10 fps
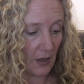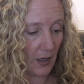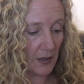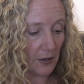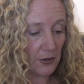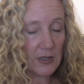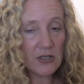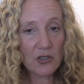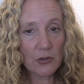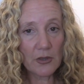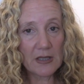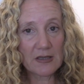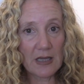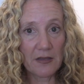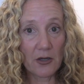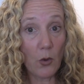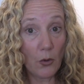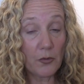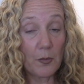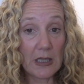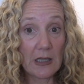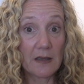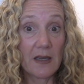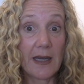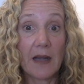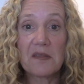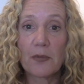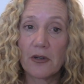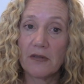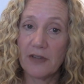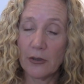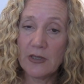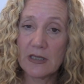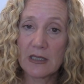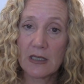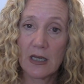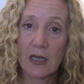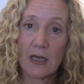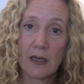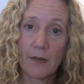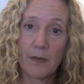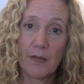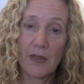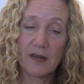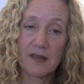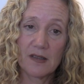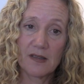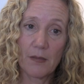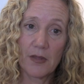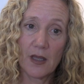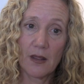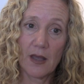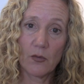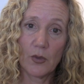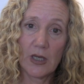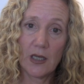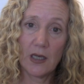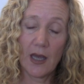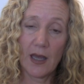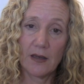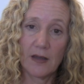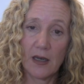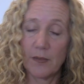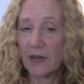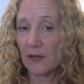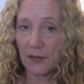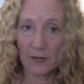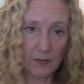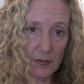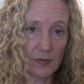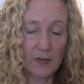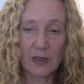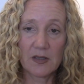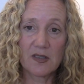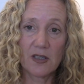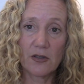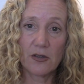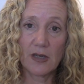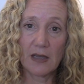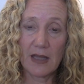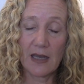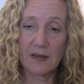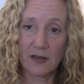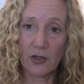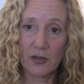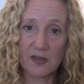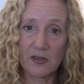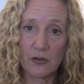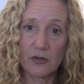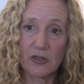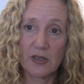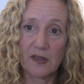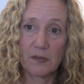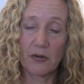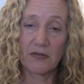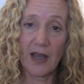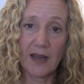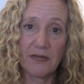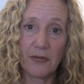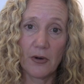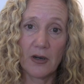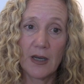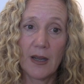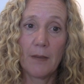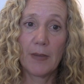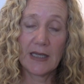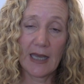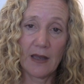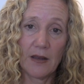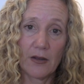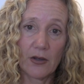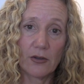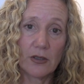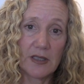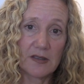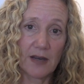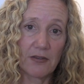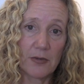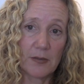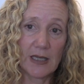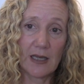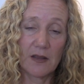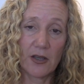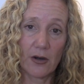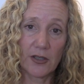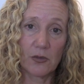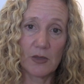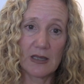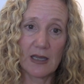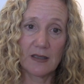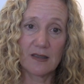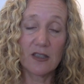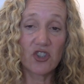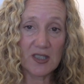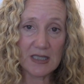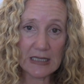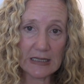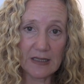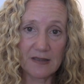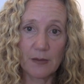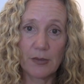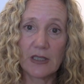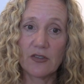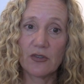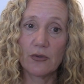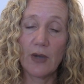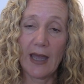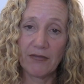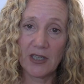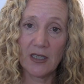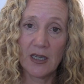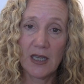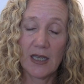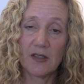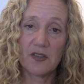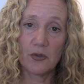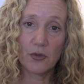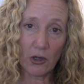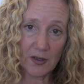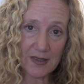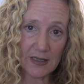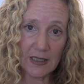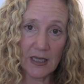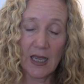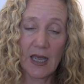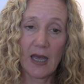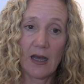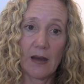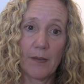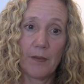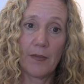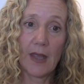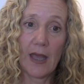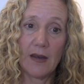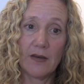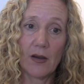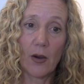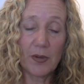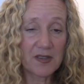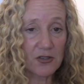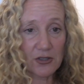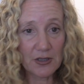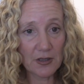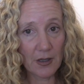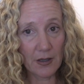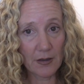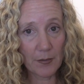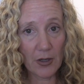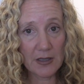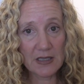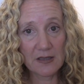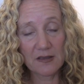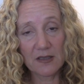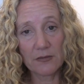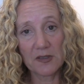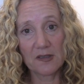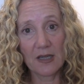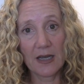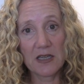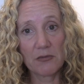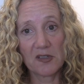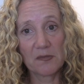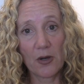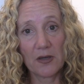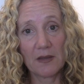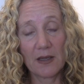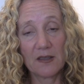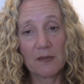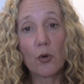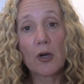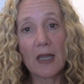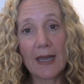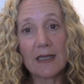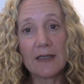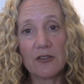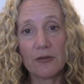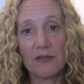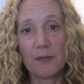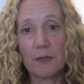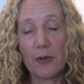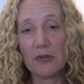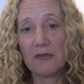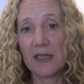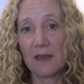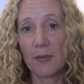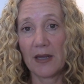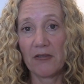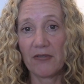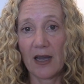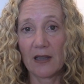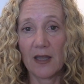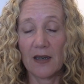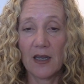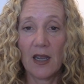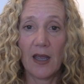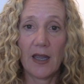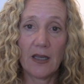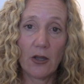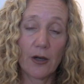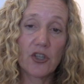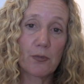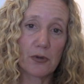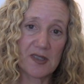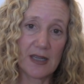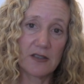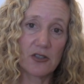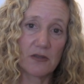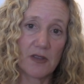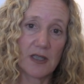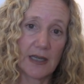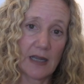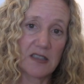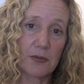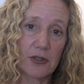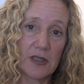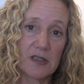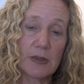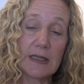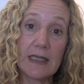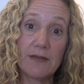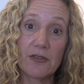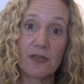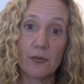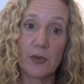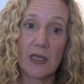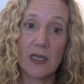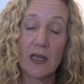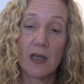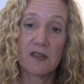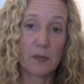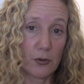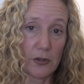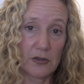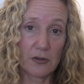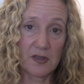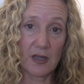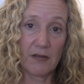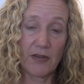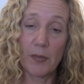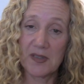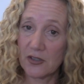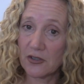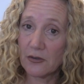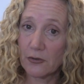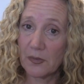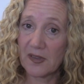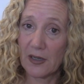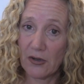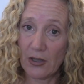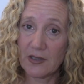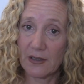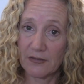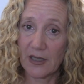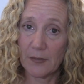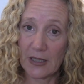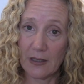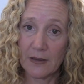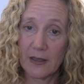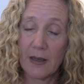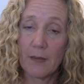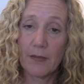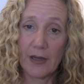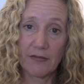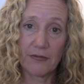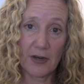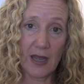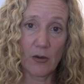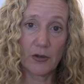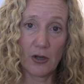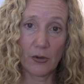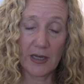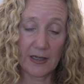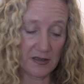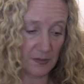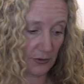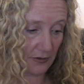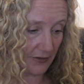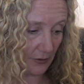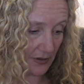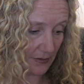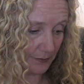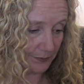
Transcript: Another issue is that there won't be a diaspora vote. This is something that had been considered and that the Constitution does provide for. But again, the Congolese government making the argument that it's logistically simply too heavy, it's too costly, and opposition parties and civil society responding that it's more likely to have been motivated by the fact that a large percentage of the diaspora is believed to be supporters of opposition groups and not of Kabila. But for now, no diaspora vote.